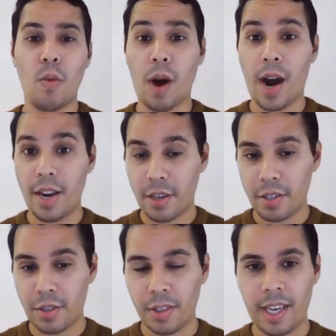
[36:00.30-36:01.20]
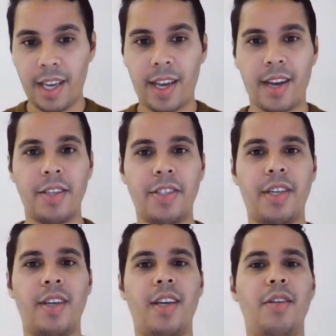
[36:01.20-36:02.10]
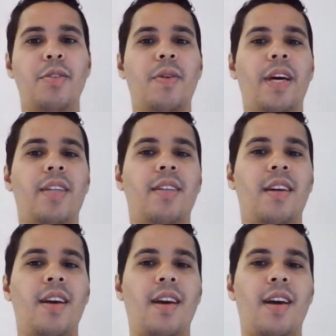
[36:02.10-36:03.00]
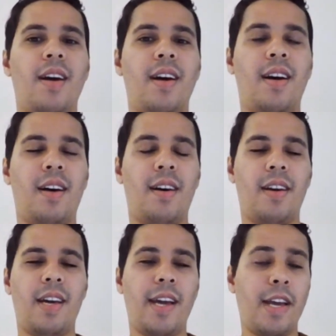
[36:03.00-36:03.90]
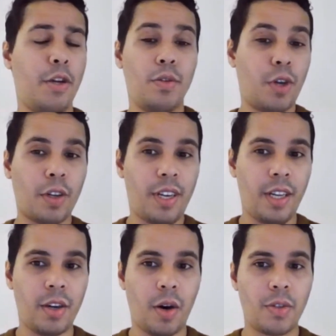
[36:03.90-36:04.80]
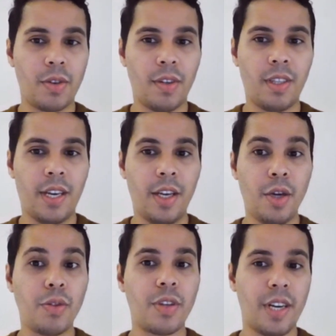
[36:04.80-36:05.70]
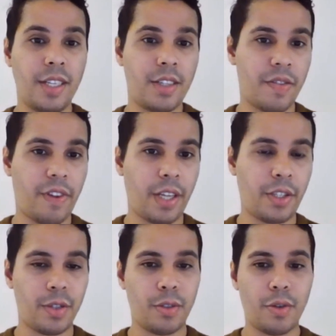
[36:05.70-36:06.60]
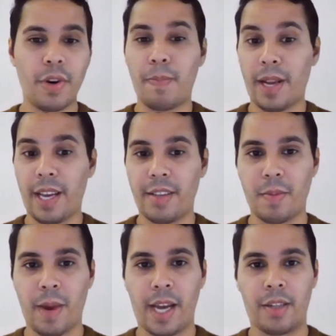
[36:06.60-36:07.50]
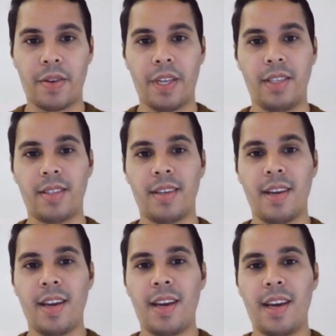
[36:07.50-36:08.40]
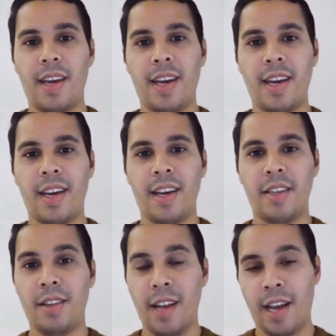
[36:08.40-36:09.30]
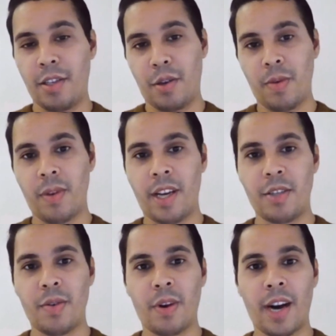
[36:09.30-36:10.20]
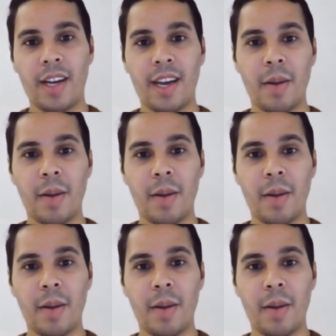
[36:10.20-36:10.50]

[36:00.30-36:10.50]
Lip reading: wires to take energy into it, uh, and you don't need also the user intervention to replace batteries. And as you already can